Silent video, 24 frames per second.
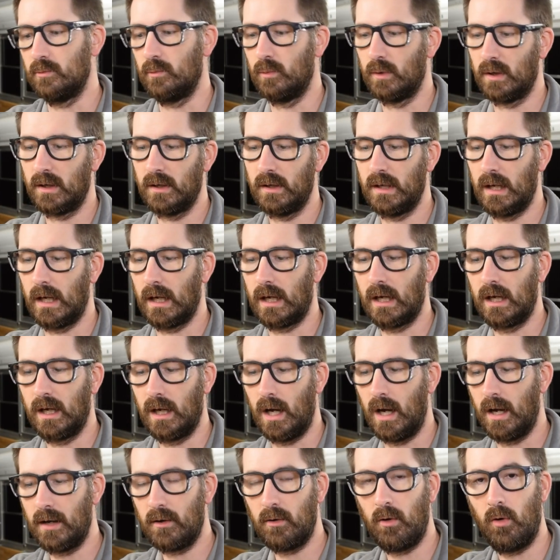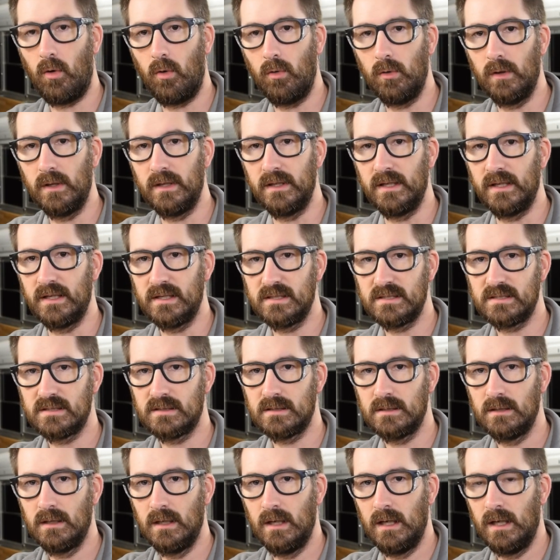We're going to cut a hole in
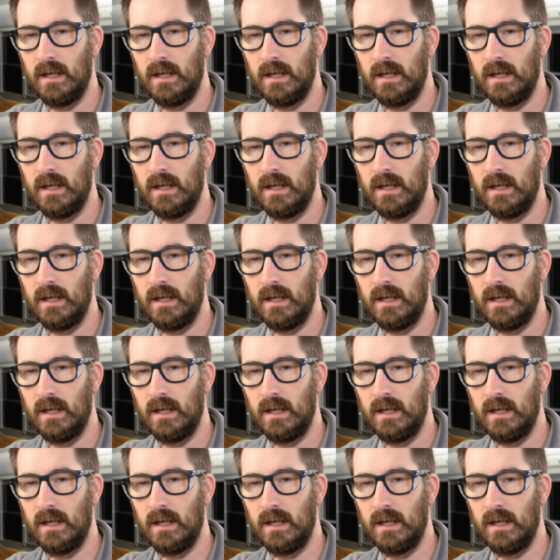this,